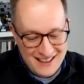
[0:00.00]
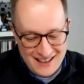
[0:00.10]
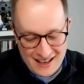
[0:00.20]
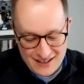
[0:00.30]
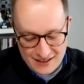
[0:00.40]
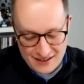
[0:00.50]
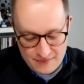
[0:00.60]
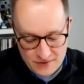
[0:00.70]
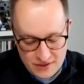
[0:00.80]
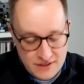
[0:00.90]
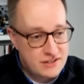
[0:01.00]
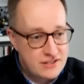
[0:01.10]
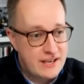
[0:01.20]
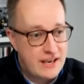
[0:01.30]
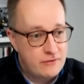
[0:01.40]
And she's
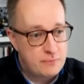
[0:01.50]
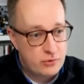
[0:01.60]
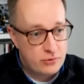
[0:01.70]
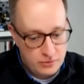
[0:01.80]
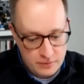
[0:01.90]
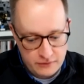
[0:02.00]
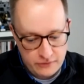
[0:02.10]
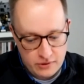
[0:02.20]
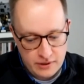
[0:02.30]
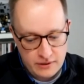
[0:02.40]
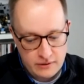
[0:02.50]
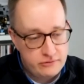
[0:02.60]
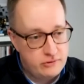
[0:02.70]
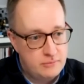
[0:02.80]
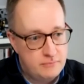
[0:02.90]
a head of procurement for a
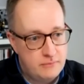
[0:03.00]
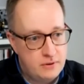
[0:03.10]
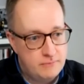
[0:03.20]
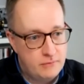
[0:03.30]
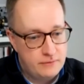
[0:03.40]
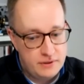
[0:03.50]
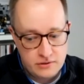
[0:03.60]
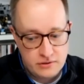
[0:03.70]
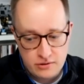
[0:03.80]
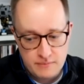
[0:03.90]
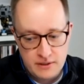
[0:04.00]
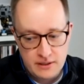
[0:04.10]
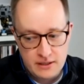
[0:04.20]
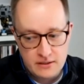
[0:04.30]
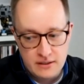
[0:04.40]
firm over here in Germany,
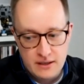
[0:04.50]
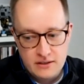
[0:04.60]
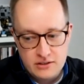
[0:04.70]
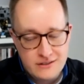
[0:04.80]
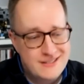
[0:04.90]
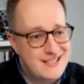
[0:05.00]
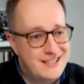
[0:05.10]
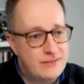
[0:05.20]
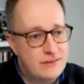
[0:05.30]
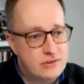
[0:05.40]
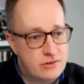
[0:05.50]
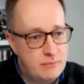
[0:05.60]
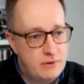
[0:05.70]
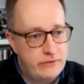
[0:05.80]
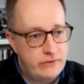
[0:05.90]
and she's seeing the
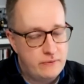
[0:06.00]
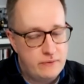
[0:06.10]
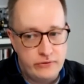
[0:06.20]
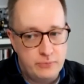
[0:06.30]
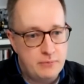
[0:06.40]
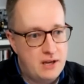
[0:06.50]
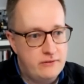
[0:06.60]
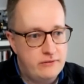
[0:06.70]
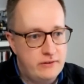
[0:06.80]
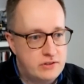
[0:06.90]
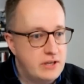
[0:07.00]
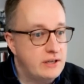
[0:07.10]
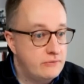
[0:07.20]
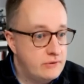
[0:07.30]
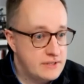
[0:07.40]
troubles of the supply chain
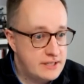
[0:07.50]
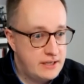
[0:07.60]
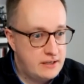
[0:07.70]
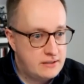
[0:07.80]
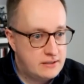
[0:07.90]
firsthand.